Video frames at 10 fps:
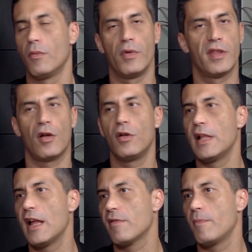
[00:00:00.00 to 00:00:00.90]
with all
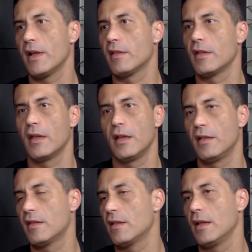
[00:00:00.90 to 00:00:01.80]
the aspects,
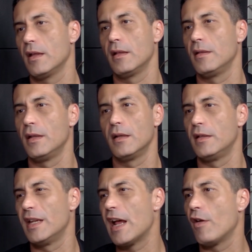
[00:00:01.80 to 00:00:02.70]
it's
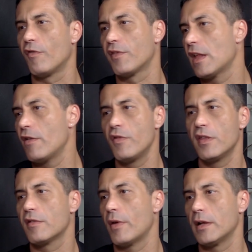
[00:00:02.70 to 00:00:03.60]
denial of
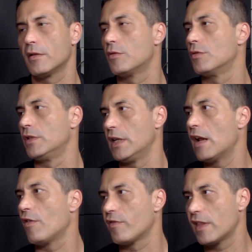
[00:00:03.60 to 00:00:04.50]
service, trying to
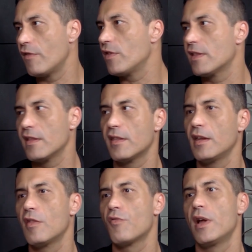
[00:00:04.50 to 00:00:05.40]
denial of services in
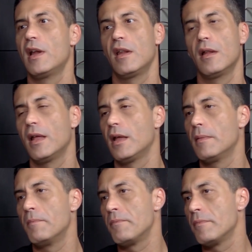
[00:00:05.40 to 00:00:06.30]
Israel,
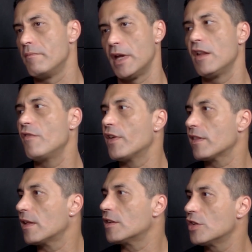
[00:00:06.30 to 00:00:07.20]
many
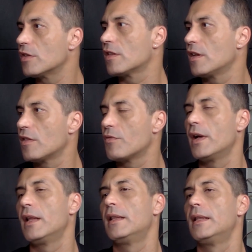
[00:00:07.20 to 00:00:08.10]
infrastructures in
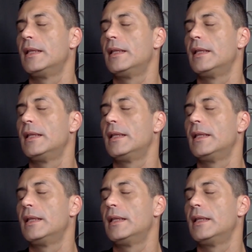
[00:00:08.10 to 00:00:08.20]
Israel.